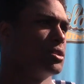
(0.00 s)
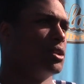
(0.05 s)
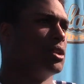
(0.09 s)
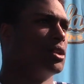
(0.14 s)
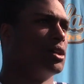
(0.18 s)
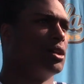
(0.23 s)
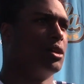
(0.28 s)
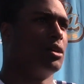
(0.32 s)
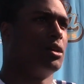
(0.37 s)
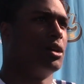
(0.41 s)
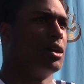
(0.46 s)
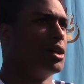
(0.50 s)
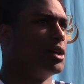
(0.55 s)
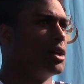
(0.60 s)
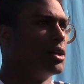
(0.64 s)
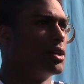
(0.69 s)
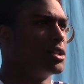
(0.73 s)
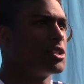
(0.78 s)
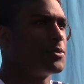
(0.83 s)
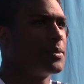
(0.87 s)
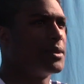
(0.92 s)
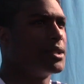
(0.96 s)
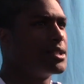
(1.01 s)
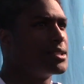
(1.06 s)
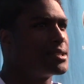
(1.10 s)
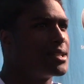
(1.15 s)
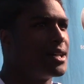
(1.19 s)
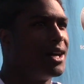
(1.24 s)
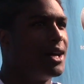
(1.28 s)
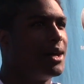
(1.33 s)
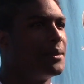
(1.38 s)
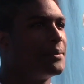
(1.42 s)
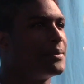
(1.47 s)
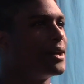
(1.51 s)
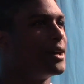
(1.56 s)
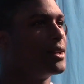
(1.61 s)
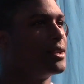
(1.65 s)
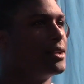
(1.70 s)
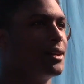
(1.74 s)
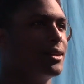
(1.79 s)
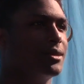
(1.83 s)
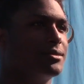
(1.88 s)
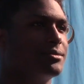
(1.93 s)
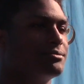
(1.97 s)
You know, uh, spending time
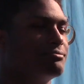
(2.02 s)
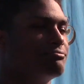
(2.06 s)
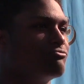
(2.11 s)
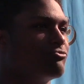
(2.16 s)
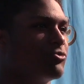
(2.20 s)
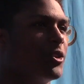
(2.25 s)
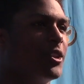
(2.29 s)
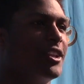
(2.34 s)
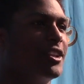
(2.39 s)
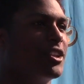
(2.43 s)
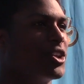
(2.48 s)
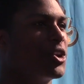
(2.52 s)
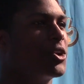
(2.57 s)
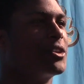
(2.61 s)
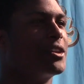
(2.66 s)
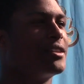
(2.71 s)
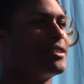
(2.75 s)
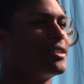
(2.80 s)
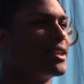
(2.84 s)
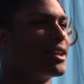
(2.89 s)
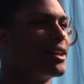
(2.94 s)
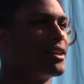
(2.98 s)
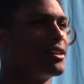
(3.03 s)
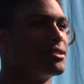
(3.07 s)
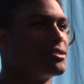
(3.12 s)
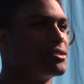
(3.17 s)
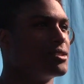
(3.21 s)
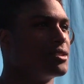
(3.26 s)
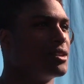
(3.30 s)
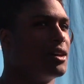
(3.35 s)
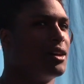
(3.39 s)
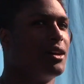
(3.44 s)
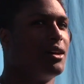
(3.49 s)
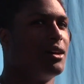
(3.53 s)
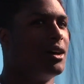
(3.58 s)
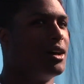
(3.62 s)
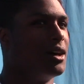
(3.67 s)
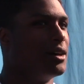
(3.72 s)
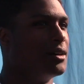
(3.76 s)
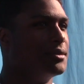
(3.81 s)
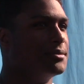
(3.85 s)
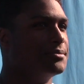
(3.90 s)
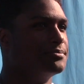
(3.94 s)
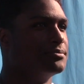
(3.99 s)
kind of really learning things. You know,
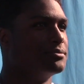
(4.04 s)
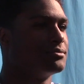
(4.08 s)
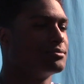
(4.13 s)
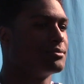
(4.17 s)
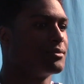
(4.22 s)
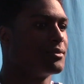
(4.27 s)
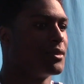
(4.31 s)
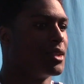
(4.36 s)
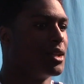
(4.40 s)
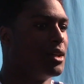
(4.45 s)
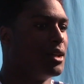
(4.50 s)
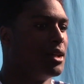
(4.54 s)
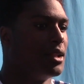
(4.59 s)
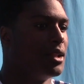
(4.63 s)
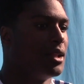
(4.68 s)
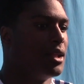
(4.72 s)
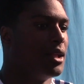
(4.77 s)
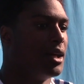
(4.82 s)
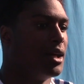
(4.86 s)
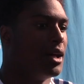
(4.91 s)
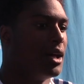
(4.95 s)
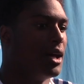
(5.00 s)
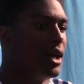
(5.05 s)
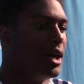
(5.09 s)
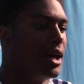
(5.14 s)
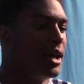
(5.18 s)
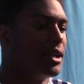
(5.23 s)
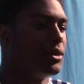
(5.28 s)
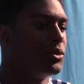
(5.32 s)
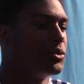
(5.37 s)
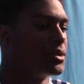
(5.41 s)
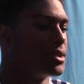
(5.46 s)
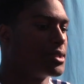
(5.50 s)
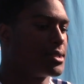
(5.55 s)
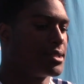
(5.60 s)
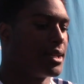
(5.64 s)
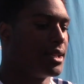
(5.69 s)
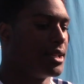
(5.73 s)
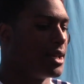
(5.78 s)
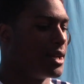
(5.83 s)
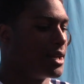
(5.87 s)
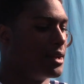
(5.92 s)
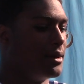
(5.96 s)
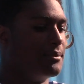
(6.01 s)
um, I don't want to say
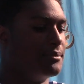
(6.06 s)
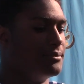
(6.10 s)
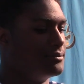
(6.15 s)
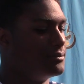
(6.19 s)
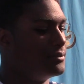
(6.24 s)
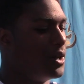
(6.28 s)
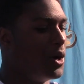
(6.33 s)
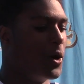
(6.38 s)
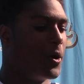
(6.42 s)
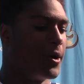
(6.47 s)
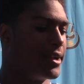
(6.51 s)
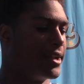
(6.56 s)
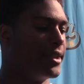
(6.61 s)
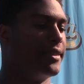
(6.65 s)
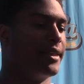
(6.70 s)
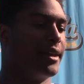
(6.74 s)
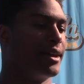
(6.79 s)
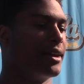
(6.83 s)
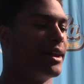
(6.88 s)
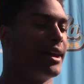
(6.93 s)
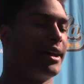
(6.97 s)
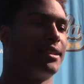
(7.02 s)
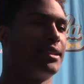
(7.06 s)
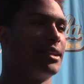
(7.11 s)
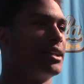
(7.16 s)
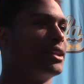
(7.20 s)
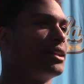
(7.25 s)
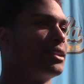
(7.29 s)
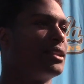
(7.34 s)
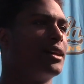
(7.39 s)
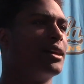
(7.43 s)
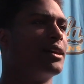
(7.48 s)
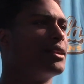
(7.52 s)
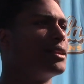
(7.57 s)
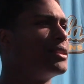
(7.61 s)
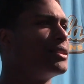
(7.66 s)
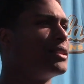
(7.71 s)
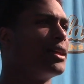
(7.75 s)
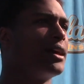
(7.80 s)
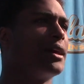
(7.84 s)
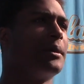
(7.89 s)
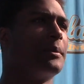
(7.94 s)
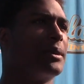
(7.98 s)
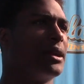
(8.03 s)
like I'm already there athletically or
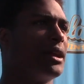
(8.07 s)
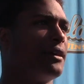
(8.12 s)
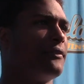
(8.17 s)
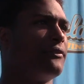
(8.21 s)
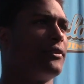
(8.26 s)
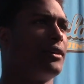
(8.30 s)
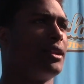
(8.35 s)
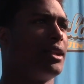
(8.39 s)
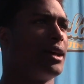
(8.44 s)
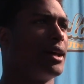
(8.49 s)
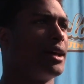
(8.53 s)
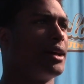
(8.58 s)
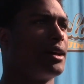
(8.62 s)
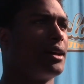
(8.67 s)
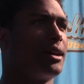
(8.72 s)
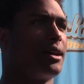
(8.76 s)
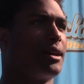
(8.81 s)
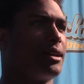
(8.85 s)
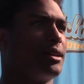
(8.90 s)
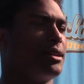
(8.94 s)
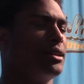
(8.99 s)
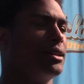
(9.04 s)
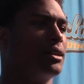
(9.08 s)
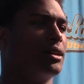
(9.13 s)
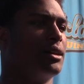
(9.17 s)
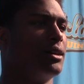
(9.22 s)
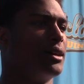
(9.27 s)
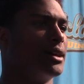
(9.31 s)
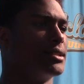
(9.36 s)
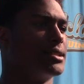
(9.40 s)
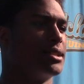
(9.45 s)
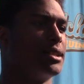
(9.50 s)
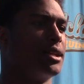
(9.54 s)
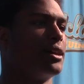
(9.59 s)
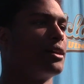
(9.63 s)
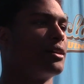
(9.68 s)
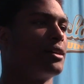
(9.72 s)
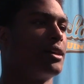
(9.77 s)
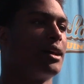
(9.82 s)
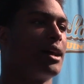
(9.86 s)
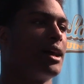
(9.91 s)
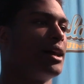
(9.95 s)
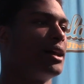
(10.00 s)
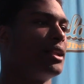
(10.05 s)
anything, but I felt like you know as a
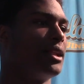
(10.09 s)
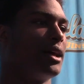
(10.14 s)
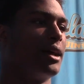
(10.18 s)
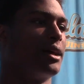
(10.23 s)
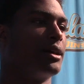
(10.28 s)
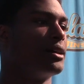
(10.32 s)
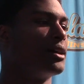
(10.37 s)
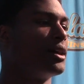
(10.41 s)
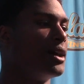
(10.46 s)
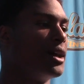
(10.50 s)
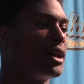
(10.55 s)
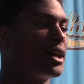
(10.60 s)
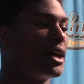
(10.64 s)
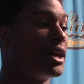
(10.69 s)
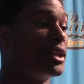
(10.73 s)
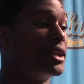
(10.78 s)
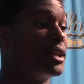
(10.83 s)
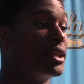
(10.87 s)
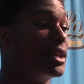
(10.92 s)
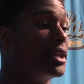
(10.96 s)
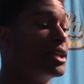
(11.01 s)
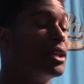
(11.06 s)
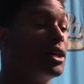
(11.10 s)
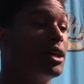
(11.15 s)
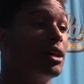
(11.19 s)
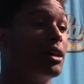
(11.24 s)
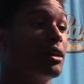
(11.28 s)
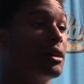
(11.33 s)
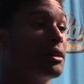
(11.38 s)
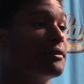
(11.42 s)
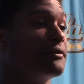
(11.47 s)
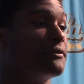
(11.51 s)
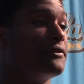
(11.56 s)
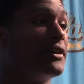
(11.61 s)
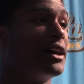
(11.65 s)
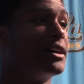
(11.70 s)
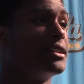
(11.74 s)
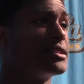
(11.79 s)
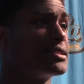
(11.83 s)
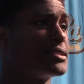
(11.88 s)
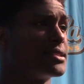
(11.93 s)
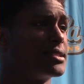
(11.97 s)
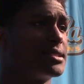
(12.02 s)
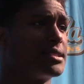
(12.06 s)
younger guy, like kind of getting here and
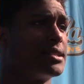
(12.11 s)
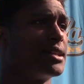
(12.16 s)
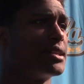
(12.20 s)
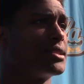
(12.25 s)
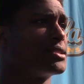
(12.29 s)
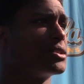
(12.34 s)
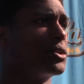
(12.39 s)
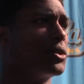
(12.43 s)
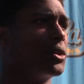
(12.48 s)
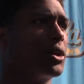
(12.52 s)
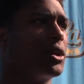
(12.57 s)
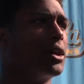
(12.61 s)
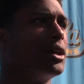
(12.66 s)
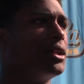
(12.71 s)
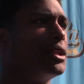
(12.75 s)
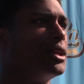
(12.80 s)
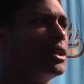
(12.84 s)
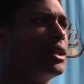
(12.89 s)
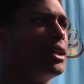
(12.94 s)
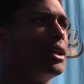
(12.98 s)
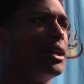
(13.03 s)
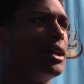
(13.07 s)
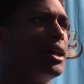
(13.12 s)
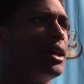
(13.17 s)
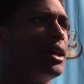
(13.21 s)
finding success so early.